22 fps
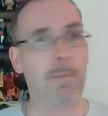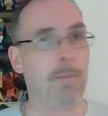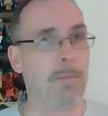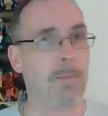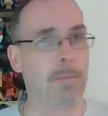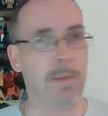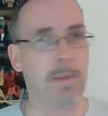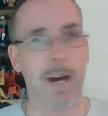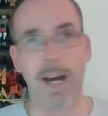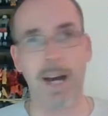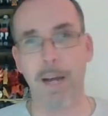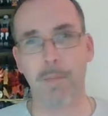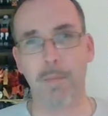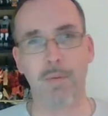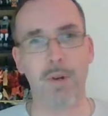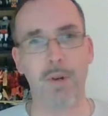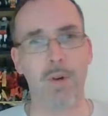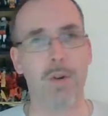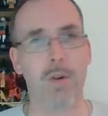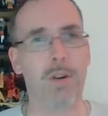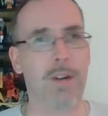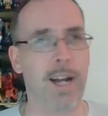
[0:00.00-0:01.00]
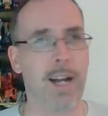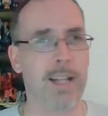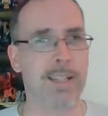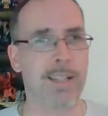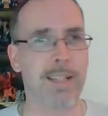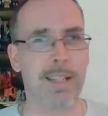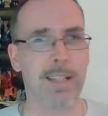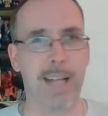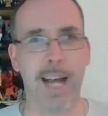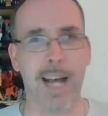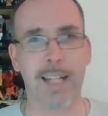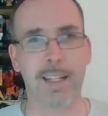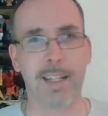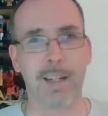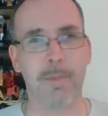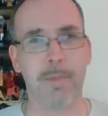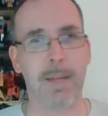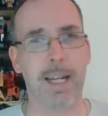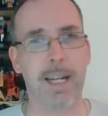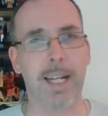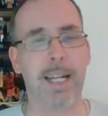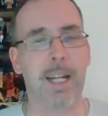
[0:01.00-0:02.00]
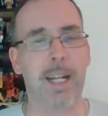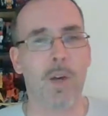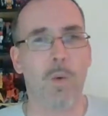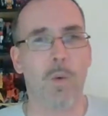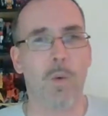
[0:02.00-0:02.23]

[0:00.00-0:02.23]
My pre-order has not come in.